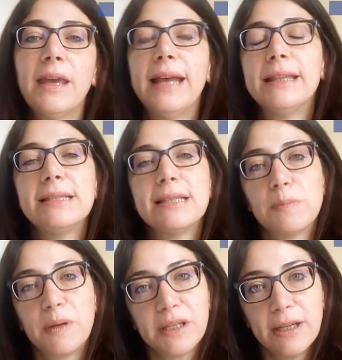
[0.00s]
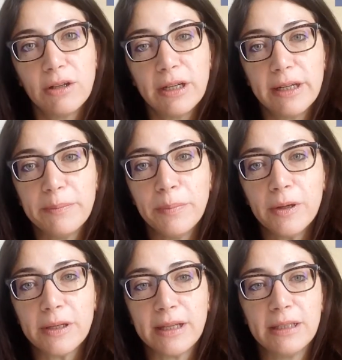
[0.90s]
And this is particularly
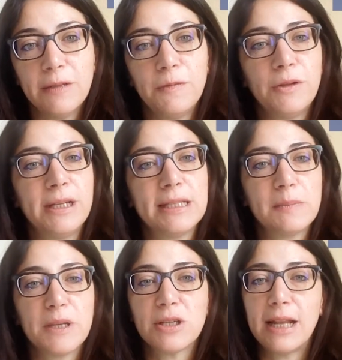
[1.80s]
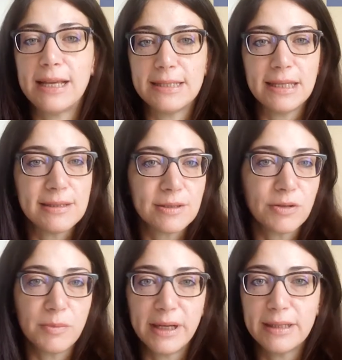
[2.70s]
important if you need specialized
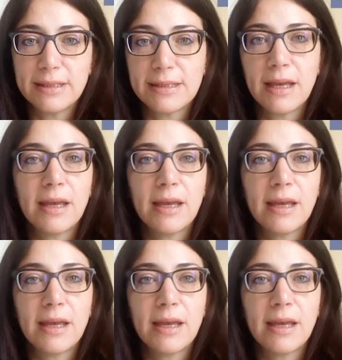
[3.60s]
instruments,